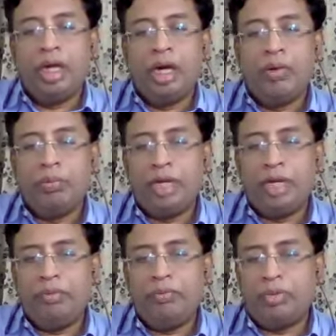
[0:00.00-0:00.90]
Our
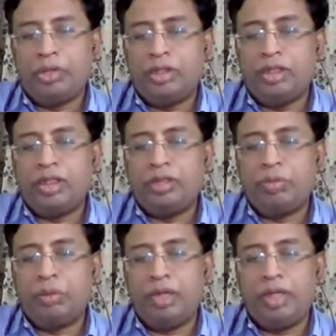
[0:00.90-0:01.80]
main focus at
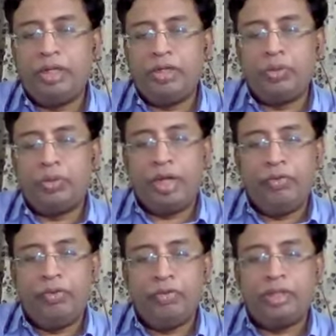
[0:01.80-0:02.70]
this moment is to
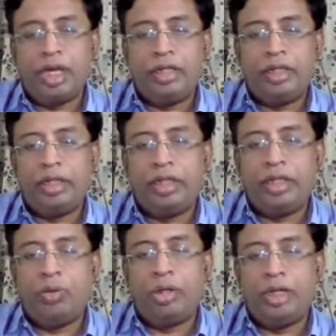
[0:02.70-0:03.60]
infuse IT in
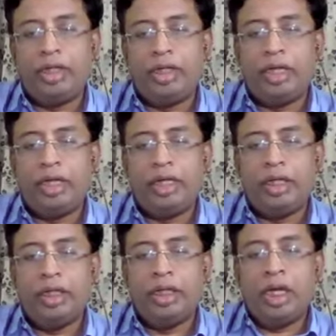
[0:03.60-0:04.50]
the OT area,